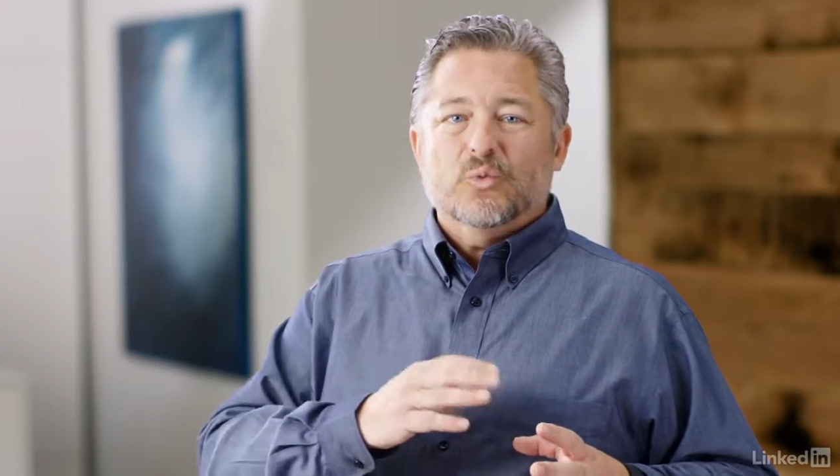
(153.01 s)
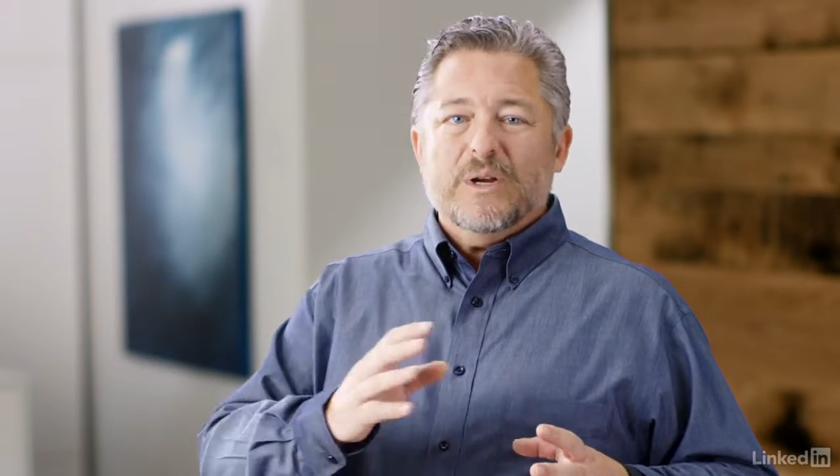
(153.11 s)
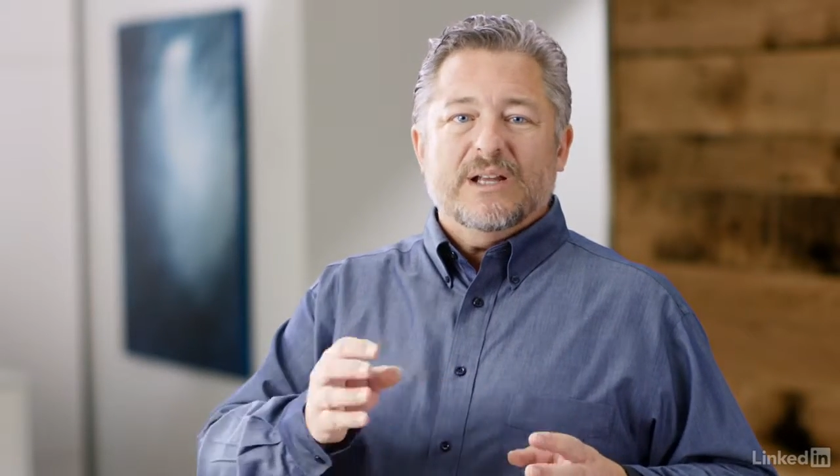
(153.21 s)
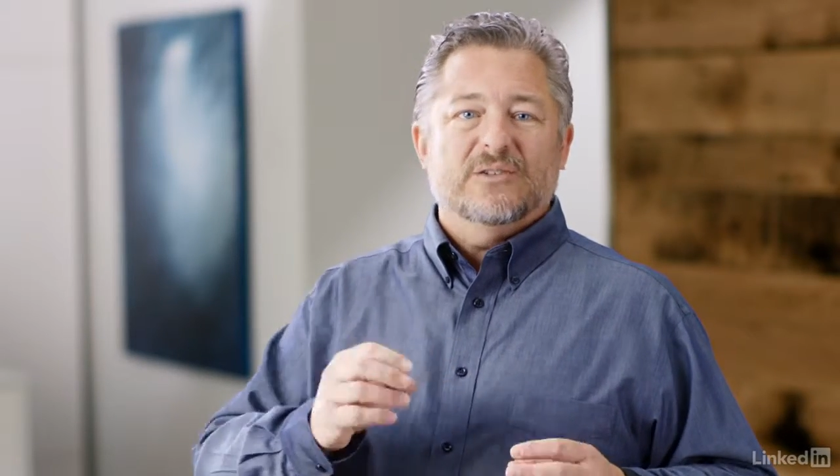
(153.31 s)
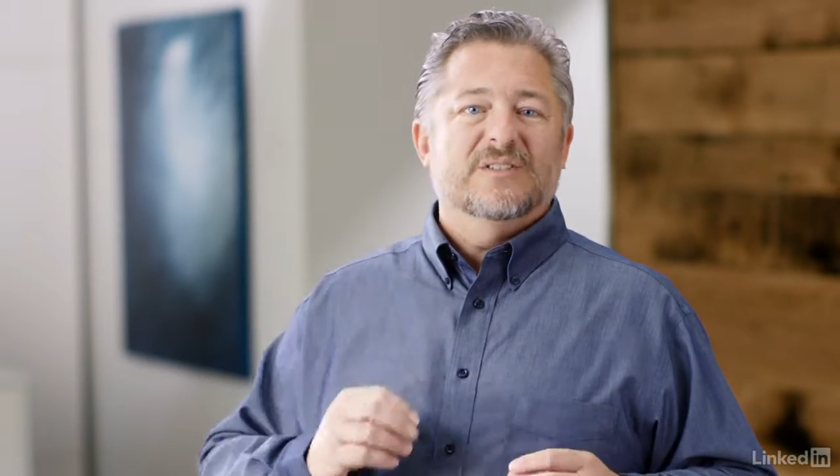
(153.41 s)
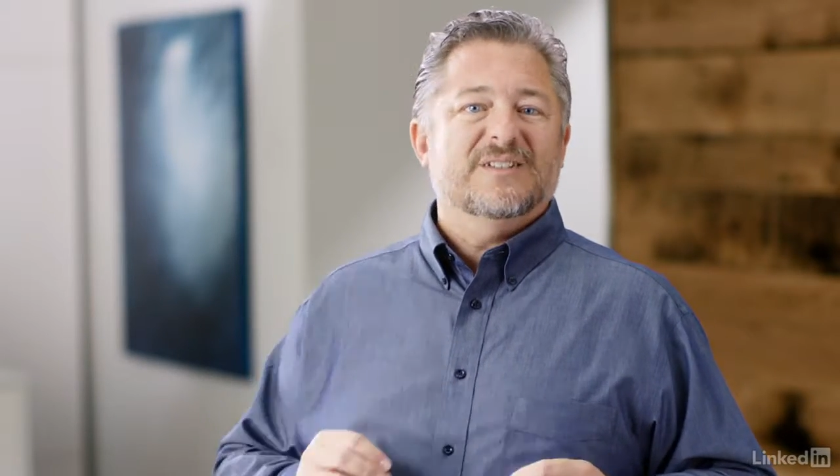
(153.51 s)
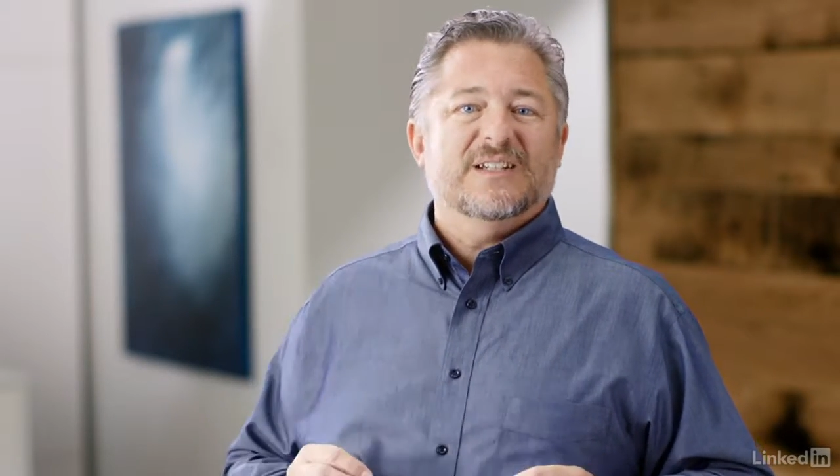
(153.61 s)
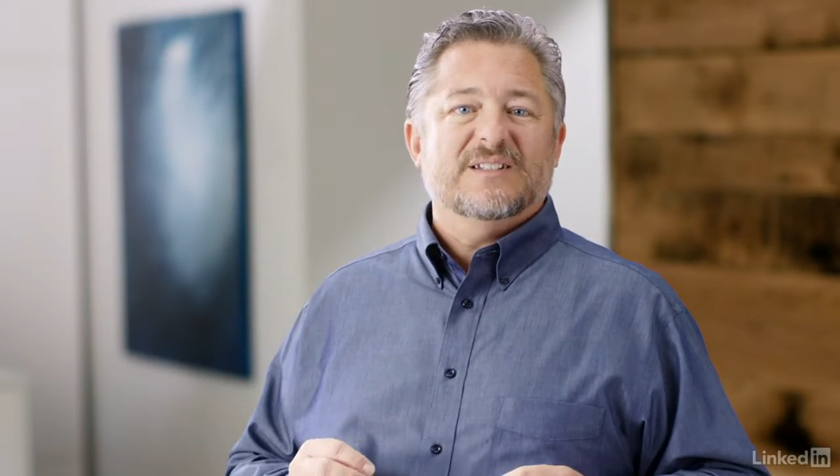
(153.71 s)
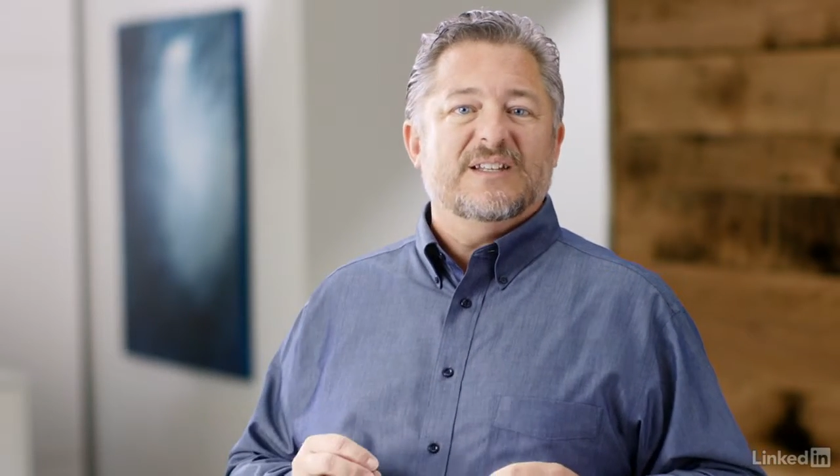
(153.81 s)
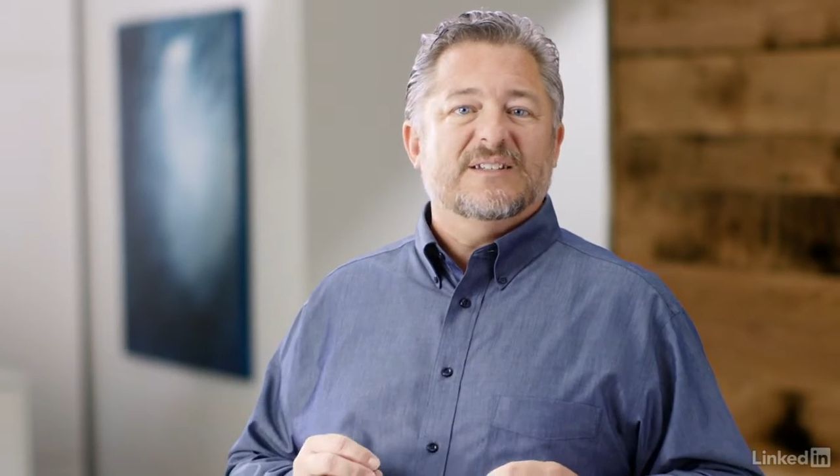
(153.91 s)

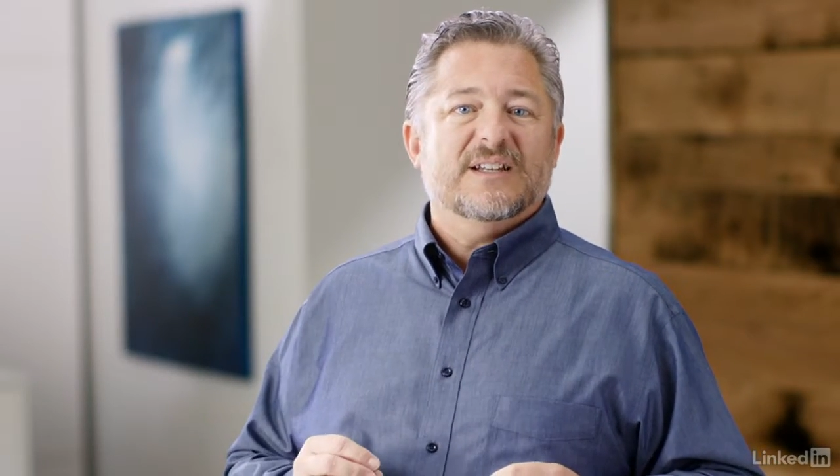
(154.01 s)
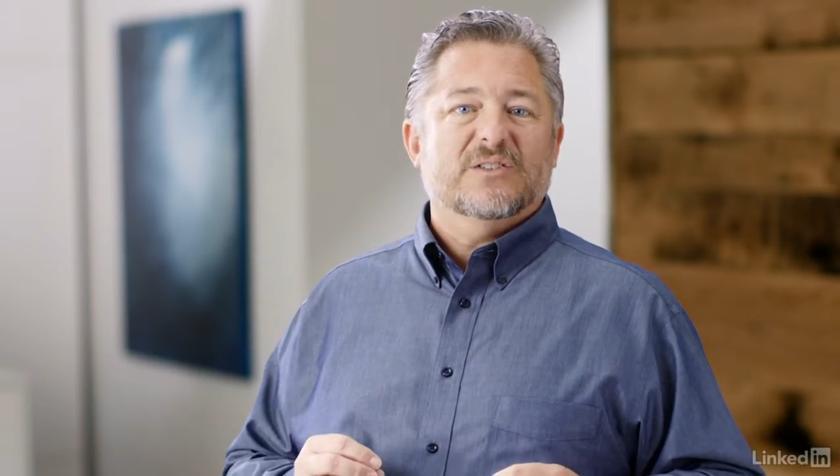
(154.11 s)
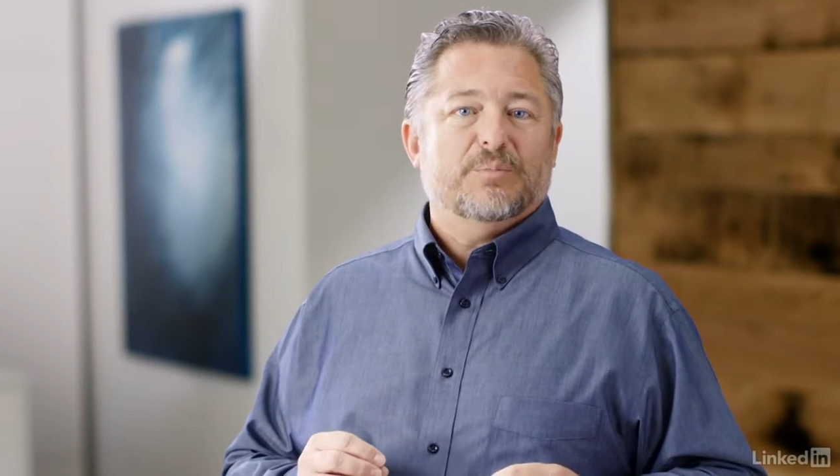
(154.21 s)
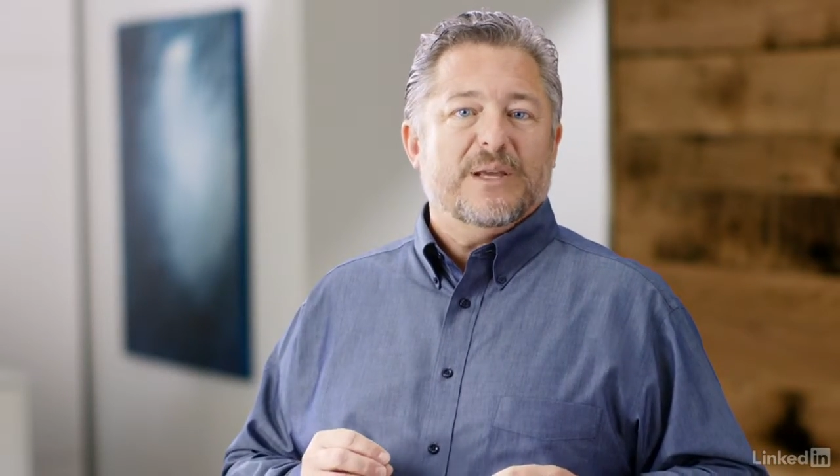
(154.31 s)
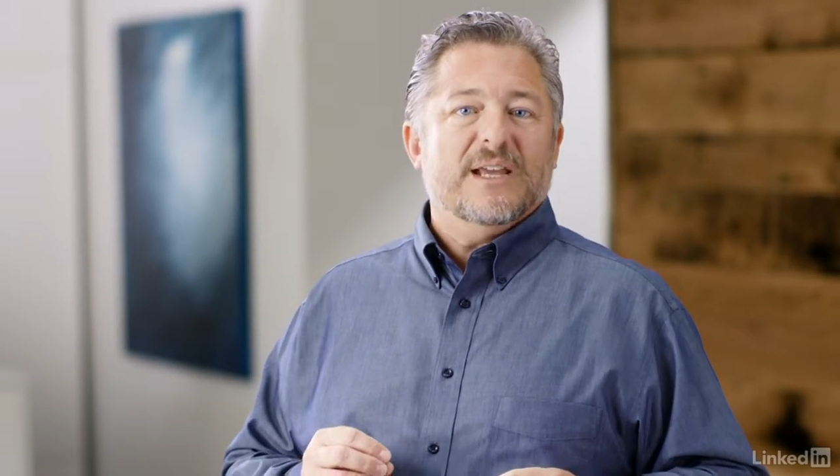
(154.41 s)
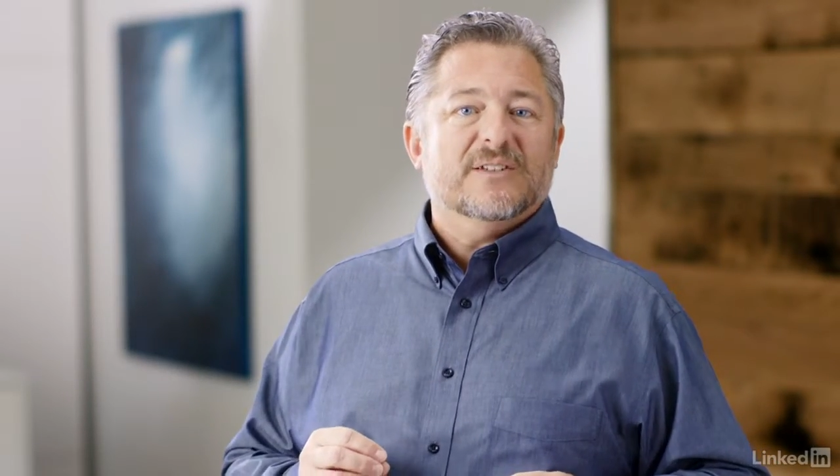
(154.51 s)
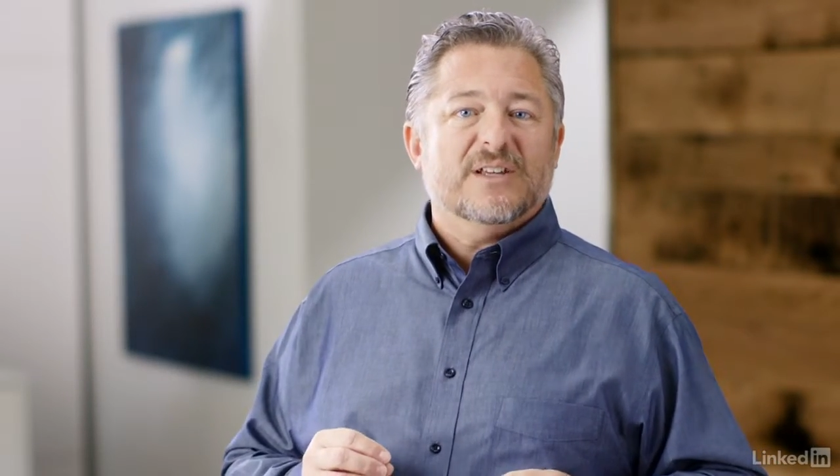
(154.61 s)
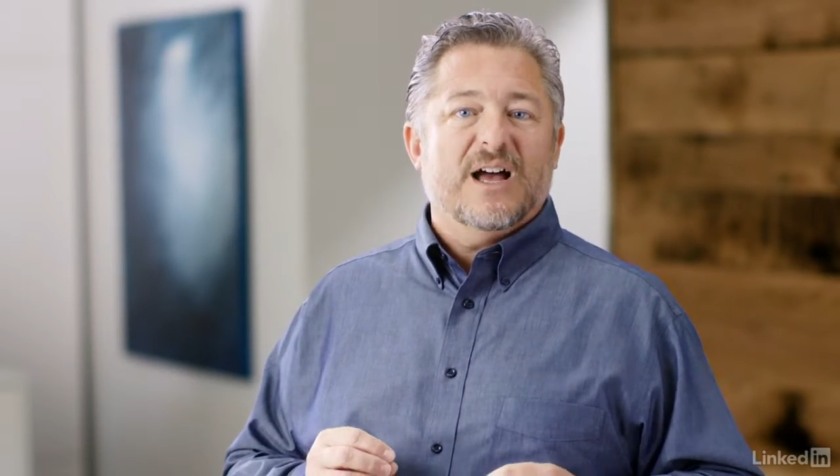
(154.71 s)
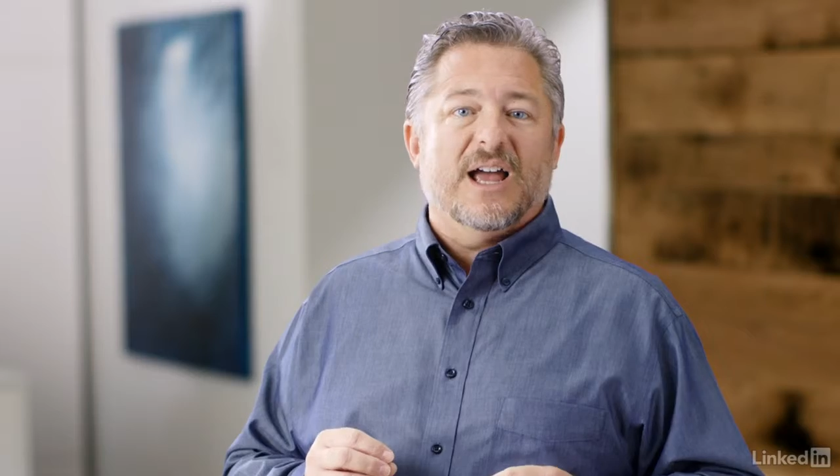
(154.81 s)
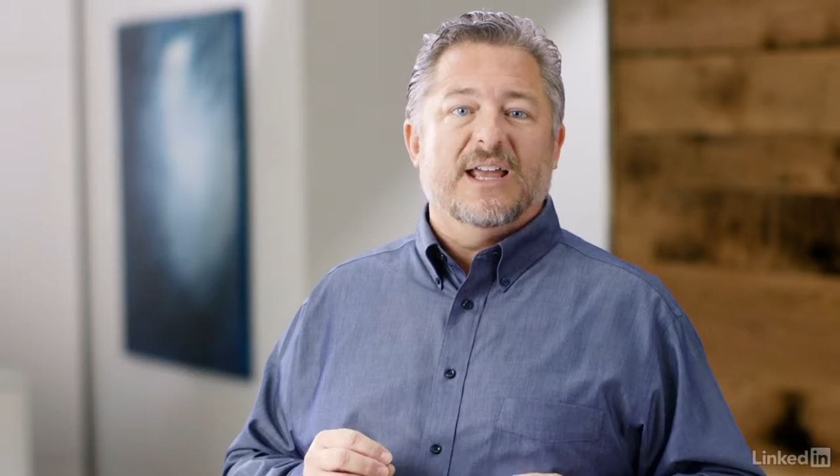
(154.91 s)
366
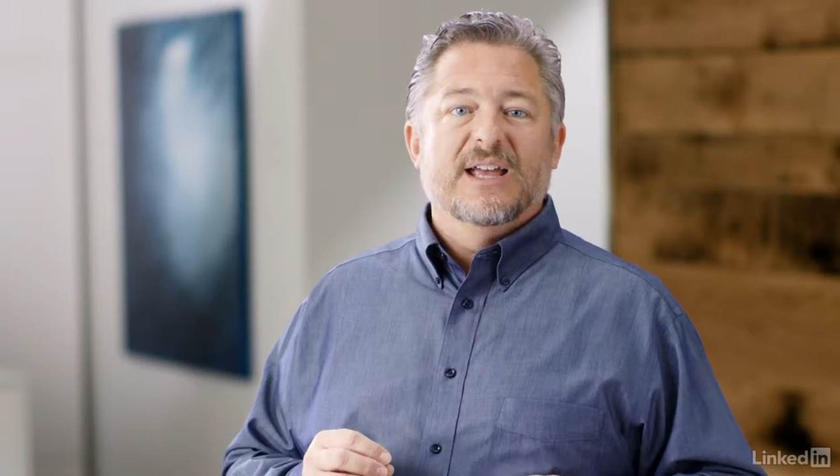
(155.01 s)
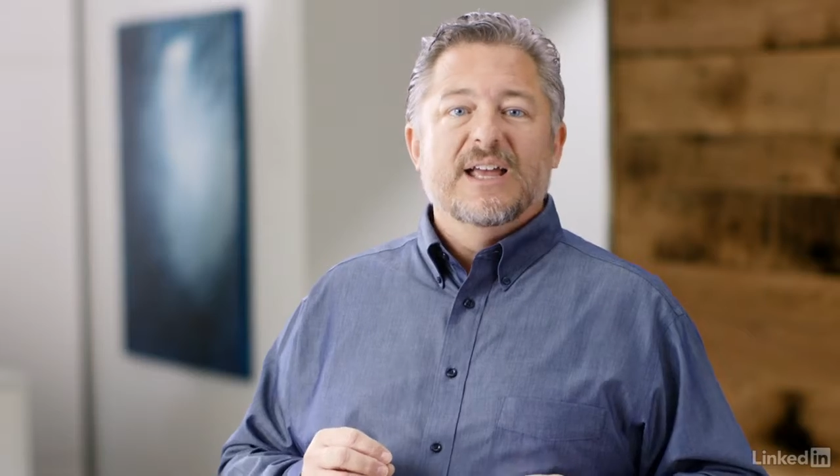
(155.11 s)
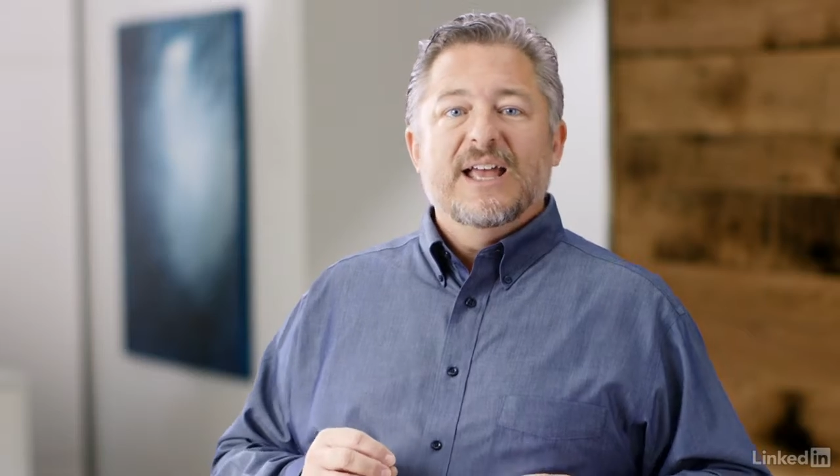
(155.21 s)
psi.